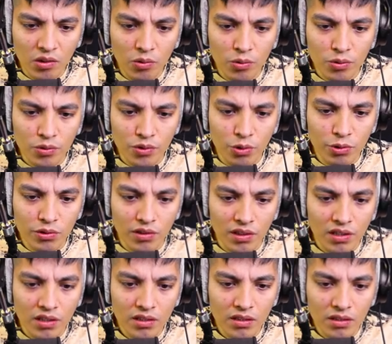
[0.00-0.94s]
Oh,
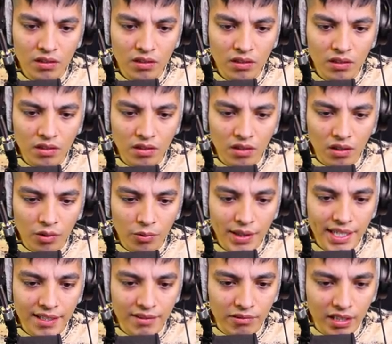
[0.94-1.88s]
cool.
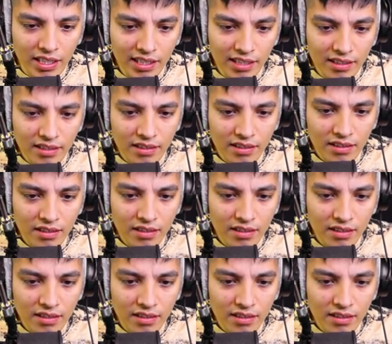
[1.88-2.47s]
Oh, wait, what?